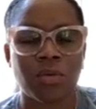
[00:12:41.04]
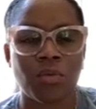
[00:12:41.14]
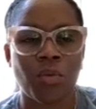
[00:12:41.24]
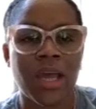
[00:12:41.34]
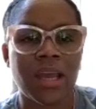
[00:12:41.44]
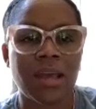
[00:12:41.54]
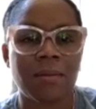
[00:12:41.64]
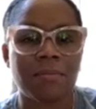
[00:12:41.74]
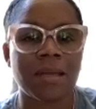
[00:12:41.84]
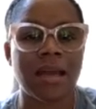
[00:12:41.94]
witty,
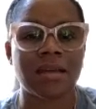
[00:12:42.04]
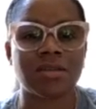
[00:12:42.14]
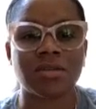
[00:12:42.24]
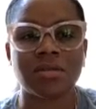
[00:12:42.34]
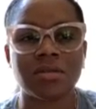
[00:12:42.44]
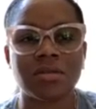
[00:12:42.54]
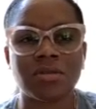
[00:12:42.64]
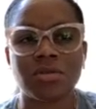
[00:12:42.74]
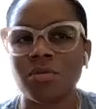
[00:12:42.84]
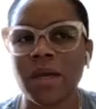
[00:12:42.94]
but not
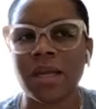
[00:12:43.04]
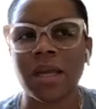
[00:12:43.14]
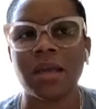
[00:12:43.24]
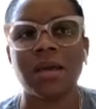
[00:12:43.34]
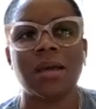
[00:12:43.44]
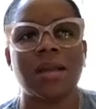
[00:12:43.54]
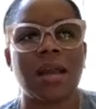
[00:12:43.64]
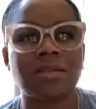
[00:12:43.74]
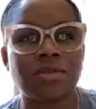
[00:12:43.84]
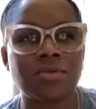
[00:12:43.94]
too witty,
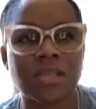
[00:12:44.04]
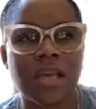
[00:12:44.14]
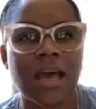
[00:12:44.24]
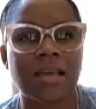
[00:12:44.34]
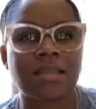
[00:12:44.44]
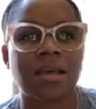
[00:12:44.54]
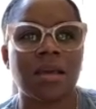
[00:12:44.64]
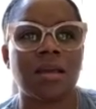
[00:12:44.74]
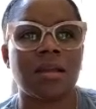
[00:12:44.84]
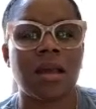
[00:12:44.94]
not too
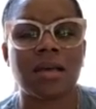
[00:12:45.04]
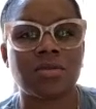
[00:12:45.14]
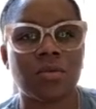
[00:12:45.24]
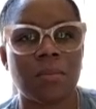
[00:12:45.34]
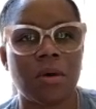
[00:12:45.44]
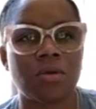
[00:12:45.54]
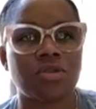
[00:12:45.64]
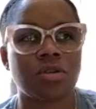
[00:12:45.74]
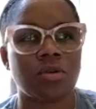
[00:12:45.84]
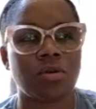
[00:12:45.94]
sassy, not too
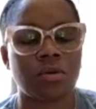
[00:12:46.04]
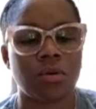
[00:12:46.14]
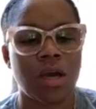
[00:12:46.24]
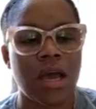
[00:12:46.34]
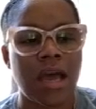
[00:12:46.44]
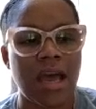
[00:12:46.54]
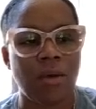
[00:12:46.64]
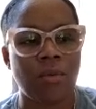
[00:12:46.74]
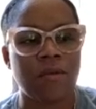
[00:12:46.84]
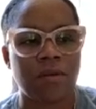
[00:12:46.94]
emotional.
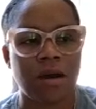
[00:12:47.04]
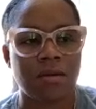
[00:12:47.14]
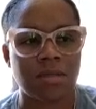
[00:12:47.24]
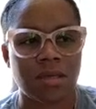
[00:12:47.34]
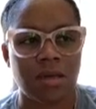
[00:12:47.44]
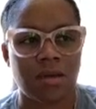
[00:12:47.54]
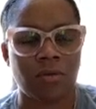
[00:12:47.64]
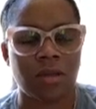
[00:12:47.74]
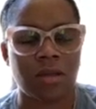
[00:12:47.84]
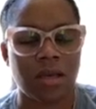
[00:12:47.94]
And we've come to
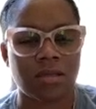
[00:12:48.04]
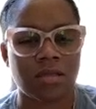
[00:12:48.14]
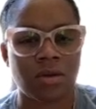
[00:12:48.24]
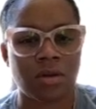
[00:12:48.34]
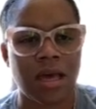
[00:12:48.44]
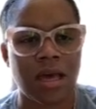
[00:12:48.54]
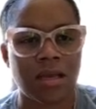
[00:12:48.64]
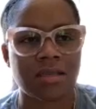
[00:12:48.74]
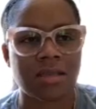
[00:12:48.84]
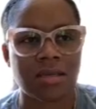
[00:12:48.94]
really
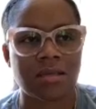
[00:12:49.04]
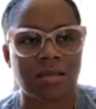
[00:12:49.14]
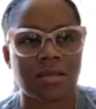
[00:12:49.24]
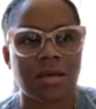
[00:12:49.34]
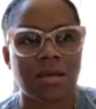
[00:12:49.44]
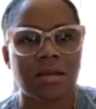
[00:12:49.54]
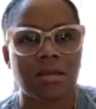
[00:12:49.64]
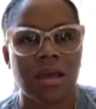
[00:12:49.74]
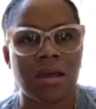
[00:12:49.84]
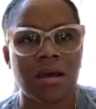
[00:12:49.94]
internalize this
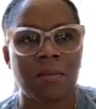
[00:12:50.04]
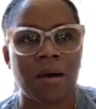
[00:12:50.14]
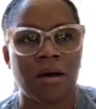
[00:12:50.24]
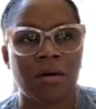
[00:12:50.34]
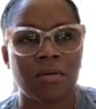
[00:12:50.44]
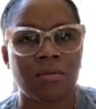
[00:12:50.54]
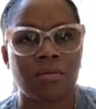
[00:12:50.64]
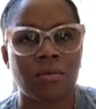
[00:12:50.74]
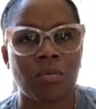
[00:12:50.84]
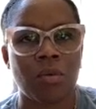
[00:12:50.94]
thing about
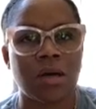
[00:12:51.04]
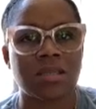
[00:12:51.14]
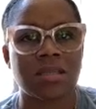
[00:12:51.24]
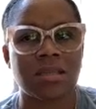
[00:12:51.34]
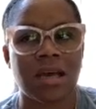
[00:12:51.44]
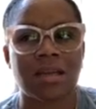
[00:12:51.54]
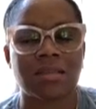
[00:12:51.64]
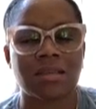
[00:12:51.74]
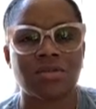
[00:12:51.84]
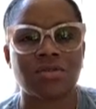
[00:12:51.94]
what
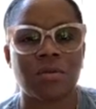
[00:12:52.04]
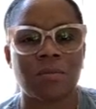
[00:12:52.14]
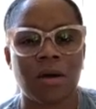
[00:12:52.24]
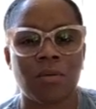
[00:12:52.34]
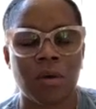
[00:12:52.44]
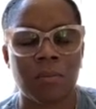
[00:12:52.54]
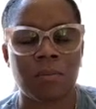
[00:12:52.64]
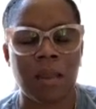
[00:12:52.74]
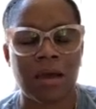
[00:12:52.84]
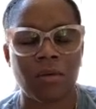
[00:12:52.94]
society tells you about what
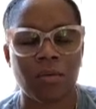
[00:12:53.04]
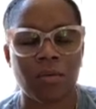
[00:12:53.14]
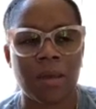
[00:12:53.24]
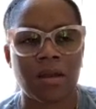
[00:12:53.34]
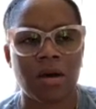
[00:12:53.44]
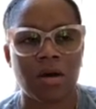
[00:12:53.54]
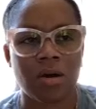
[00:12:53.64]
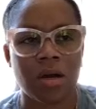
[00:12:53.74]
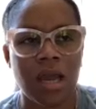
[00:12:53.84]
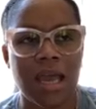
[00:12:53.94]
Black women
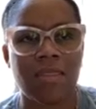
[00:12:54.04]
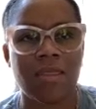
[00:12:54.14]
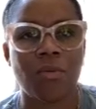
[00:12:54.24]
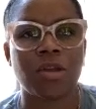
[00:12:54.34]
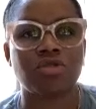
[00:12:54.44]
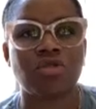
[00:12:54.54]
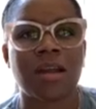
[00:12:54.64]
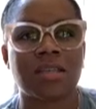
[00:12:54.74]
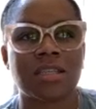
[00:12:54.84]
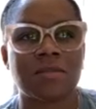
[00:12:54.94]
are. And then we try
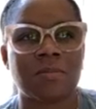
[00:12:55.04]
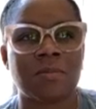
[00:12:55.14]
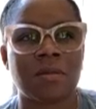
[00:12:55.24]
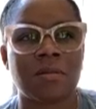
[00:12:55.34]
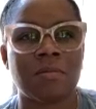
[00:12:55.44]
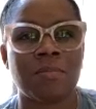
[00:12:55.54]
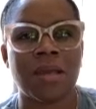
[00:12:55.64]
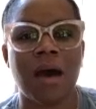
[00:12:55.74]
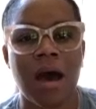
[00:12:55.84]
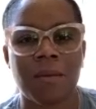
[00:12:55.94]
to just be
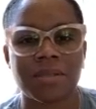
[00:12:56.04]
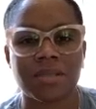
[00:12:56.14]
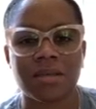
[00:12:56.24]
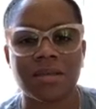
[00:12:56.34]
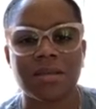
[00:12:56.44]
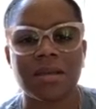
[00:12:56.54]
the opposite